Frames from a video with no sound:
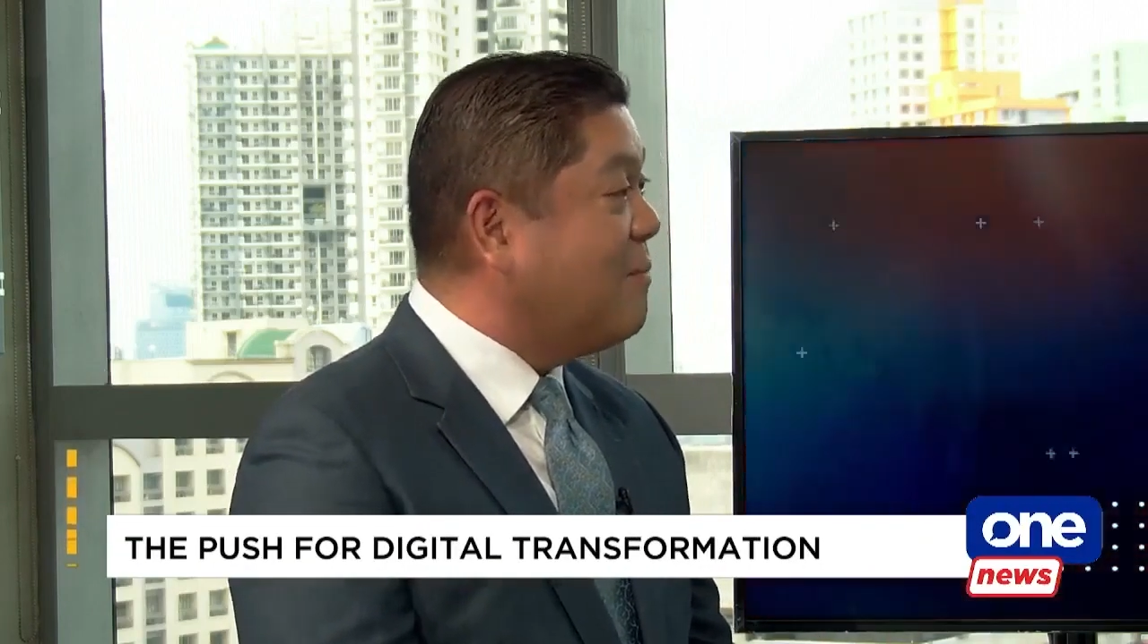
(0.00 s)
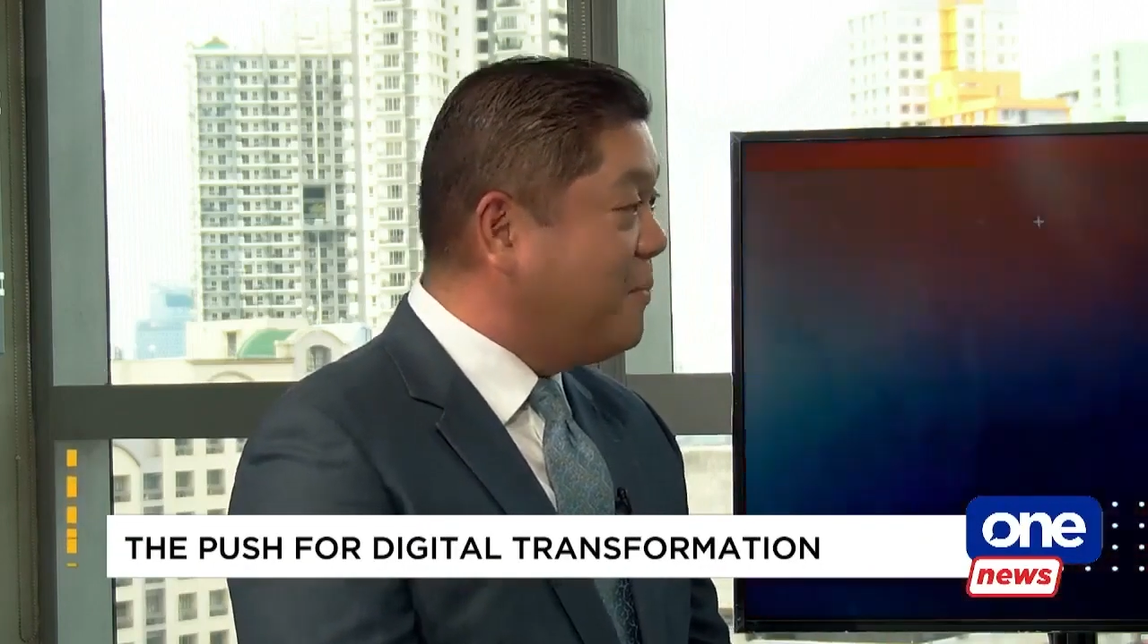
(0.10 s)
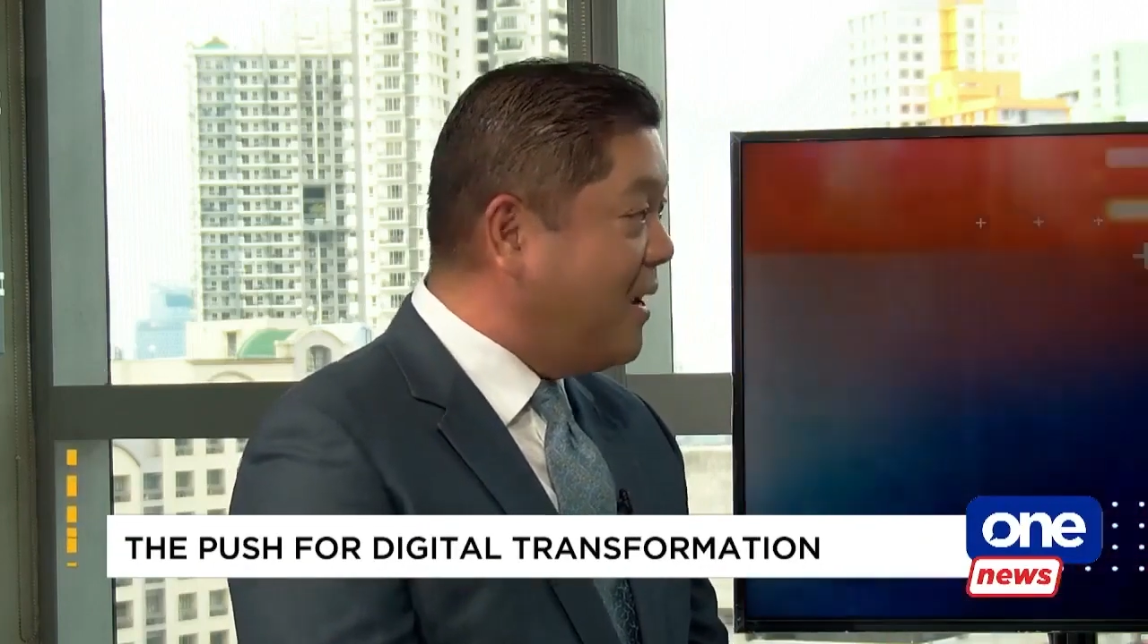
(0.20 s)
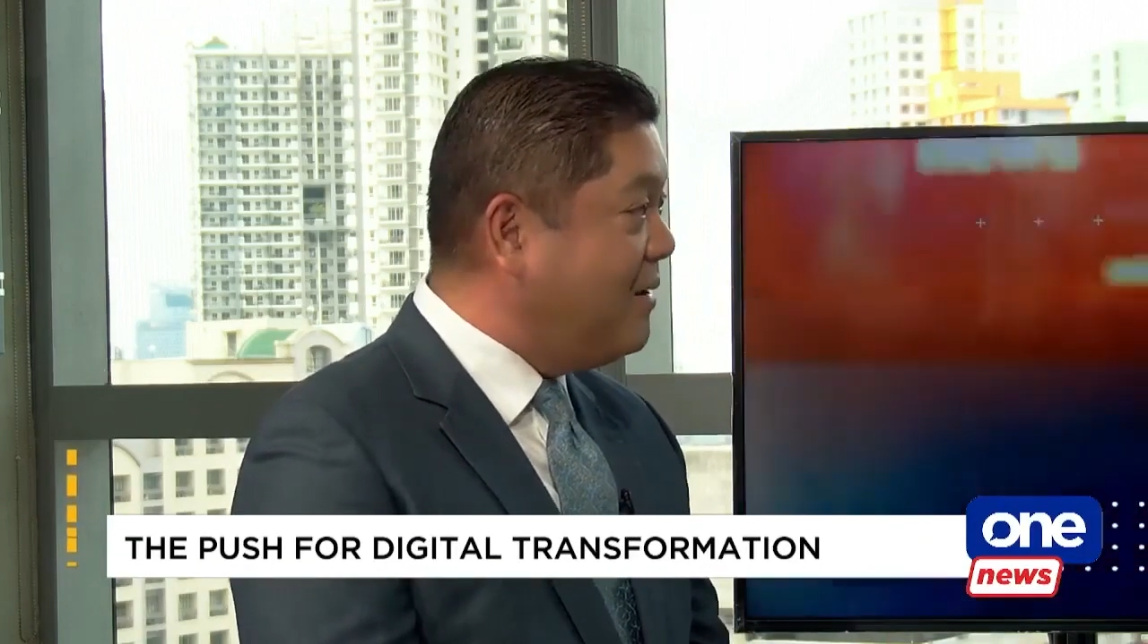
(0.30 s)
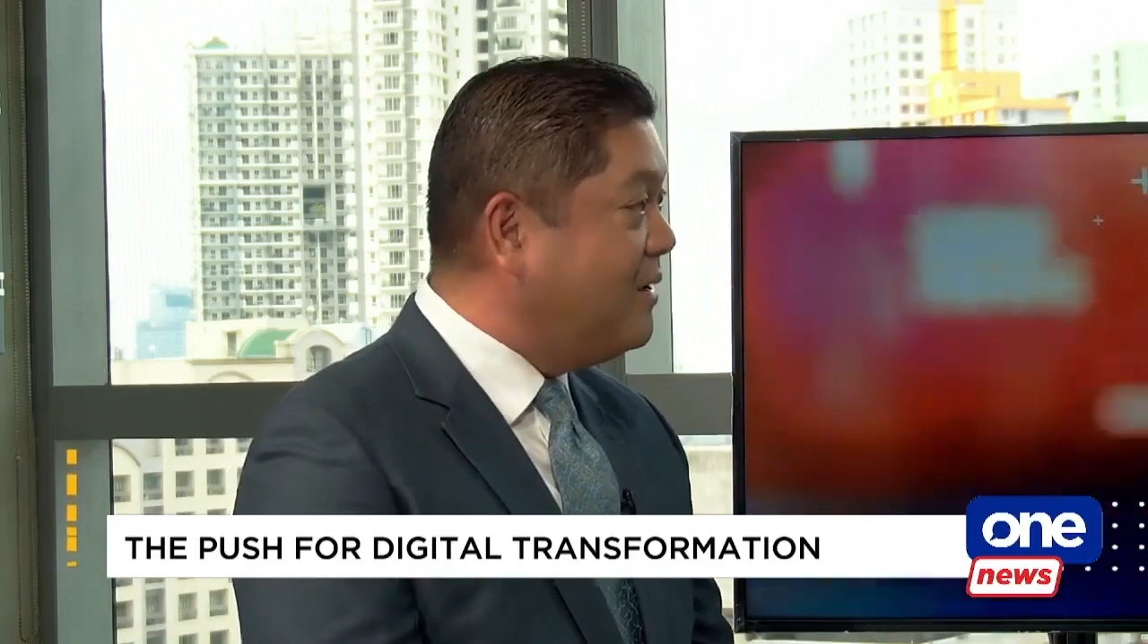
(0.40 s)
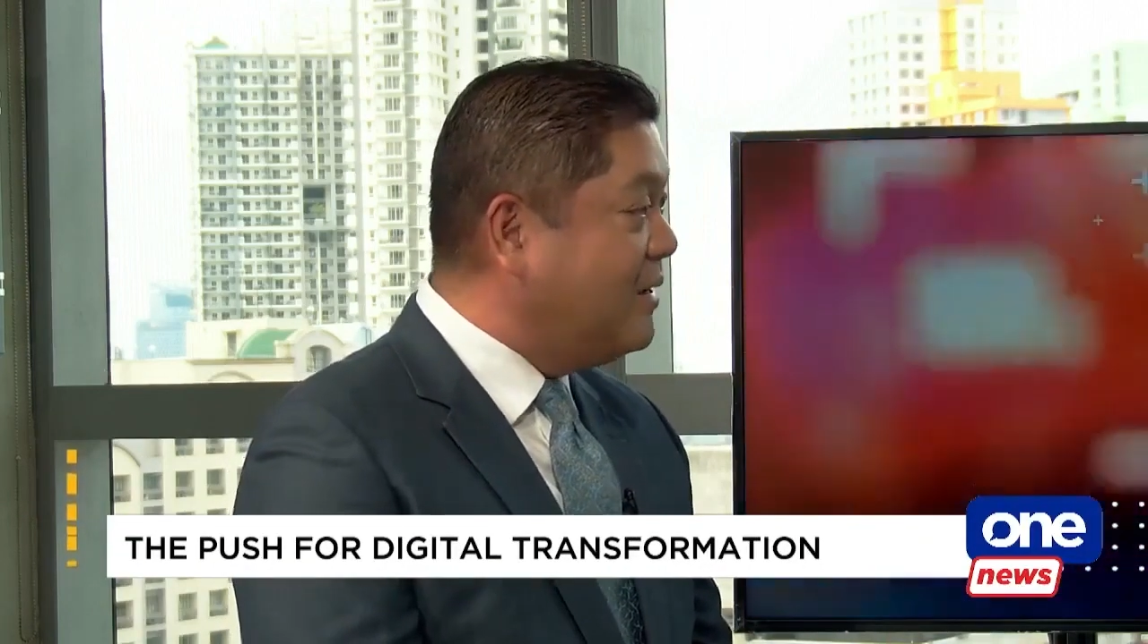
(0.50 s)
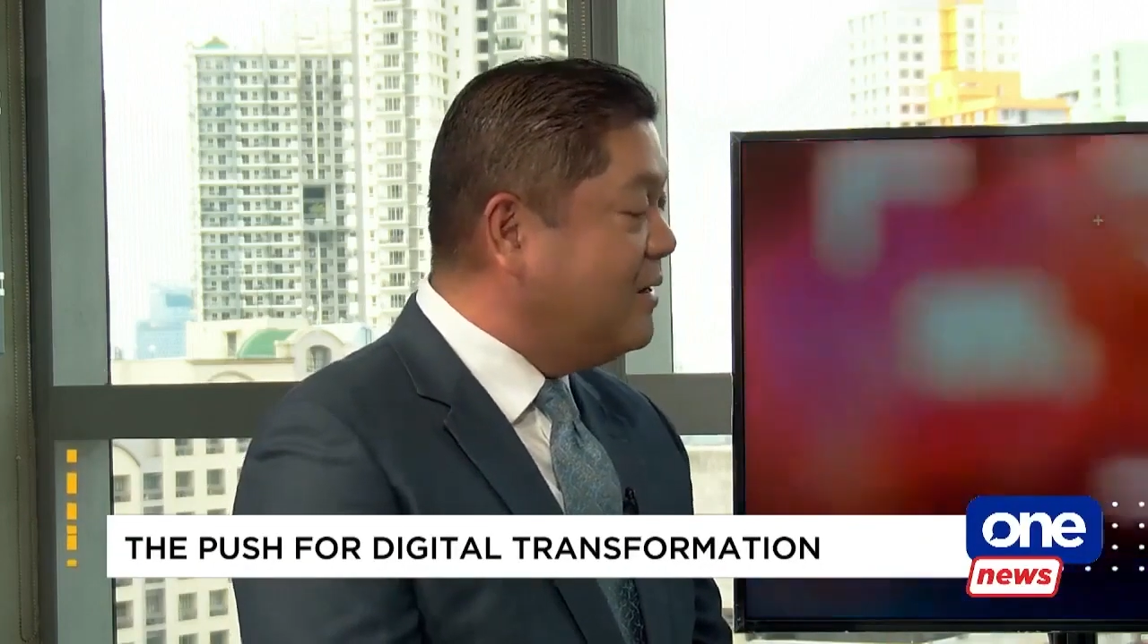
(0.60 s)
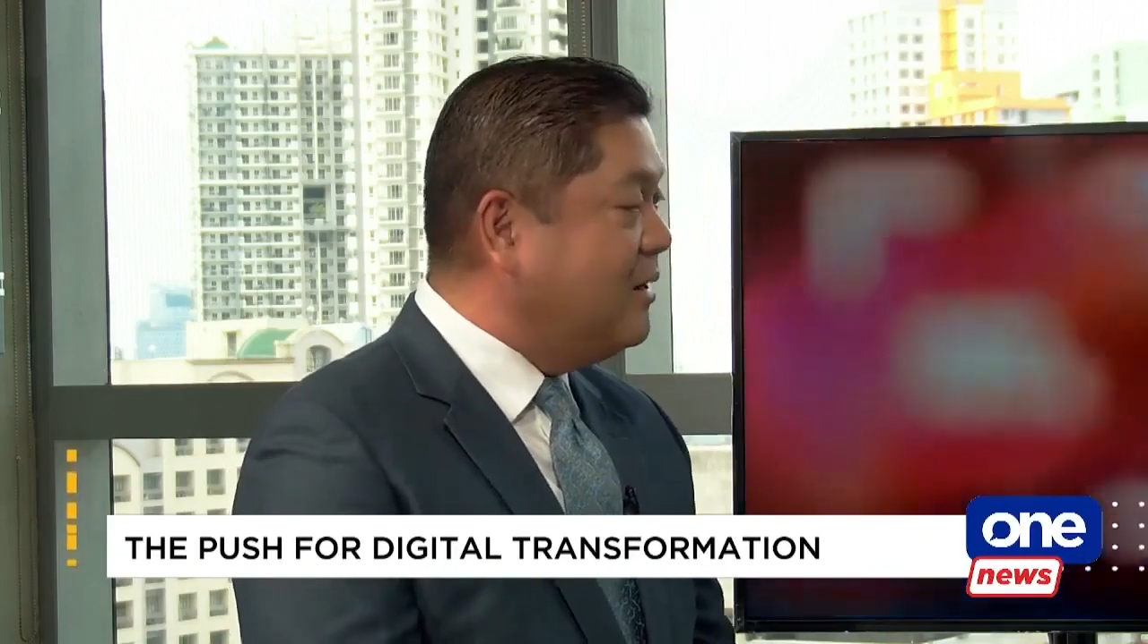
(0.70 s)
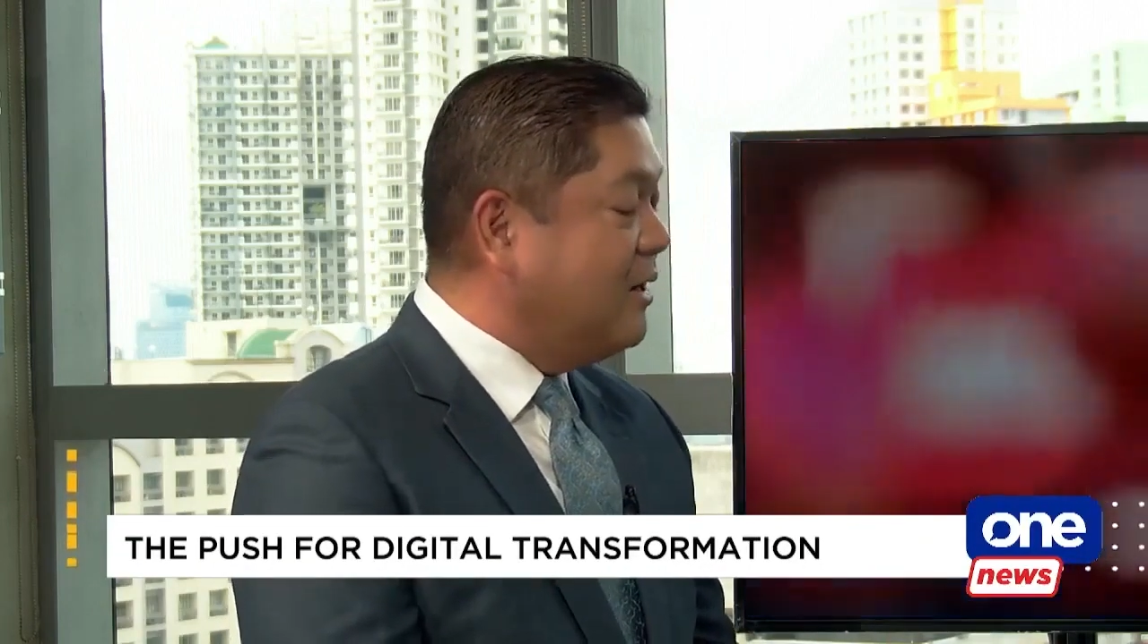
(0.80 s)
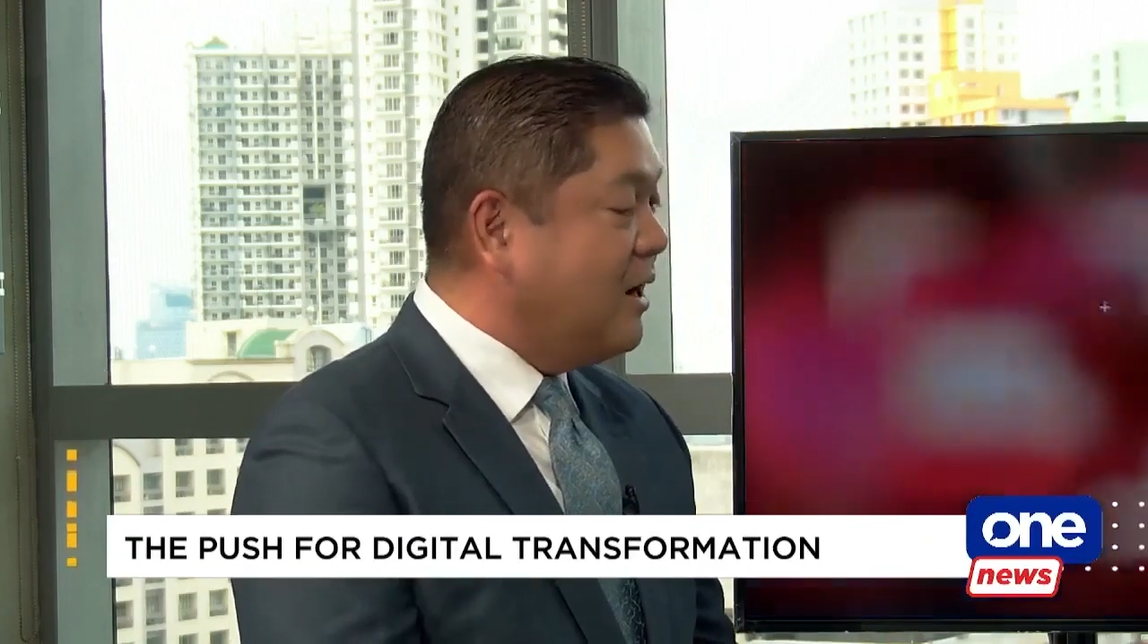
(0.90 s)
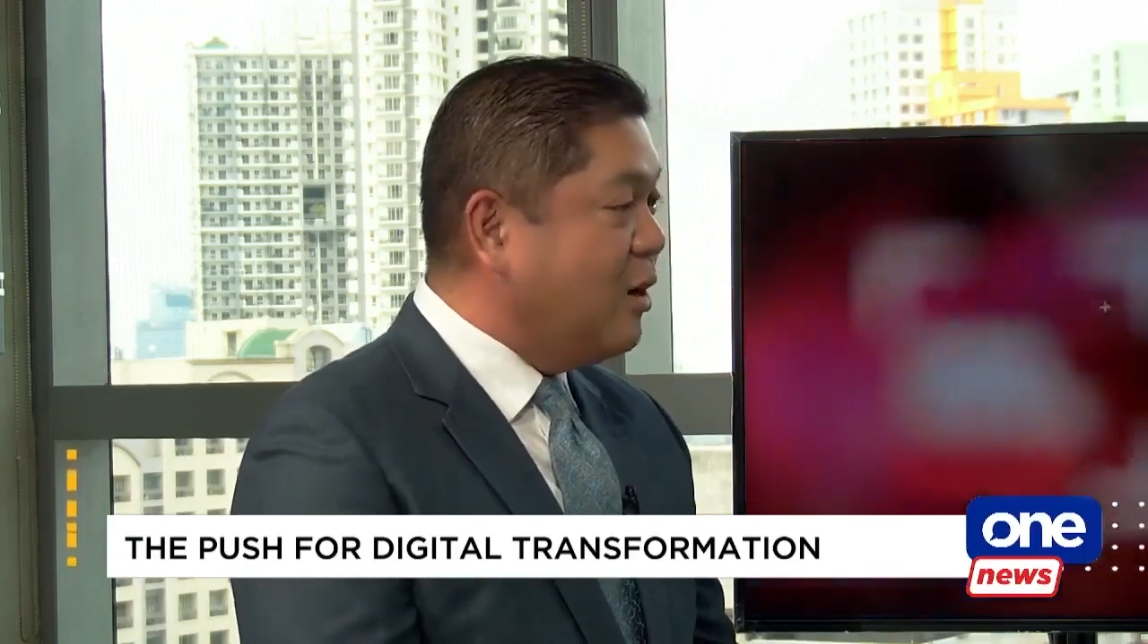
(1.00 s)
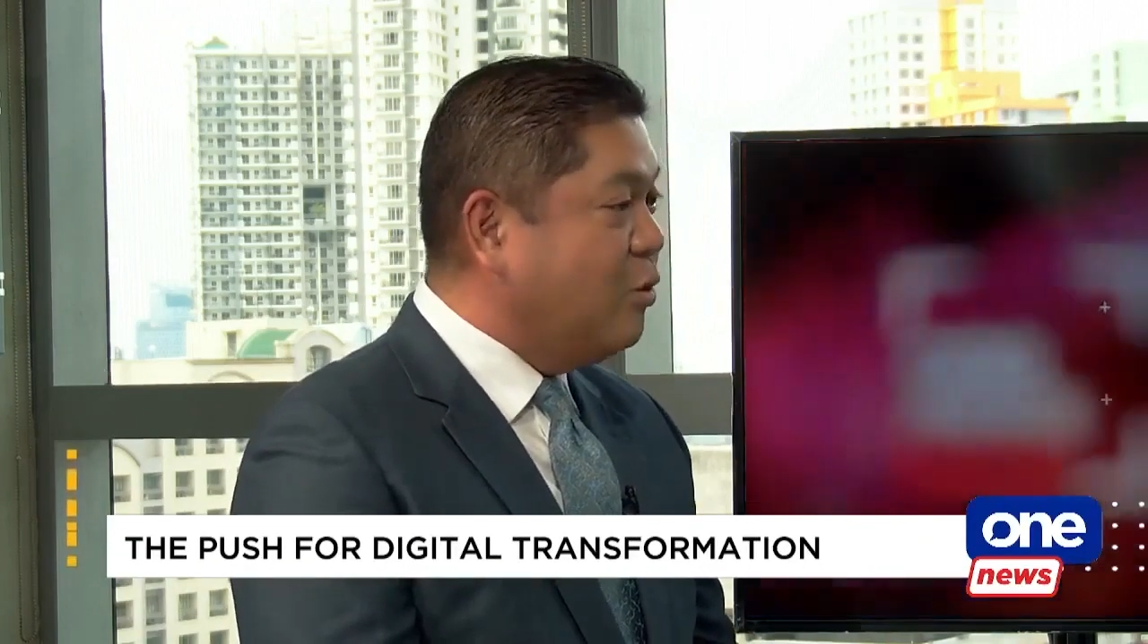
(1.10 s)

campaign, uh,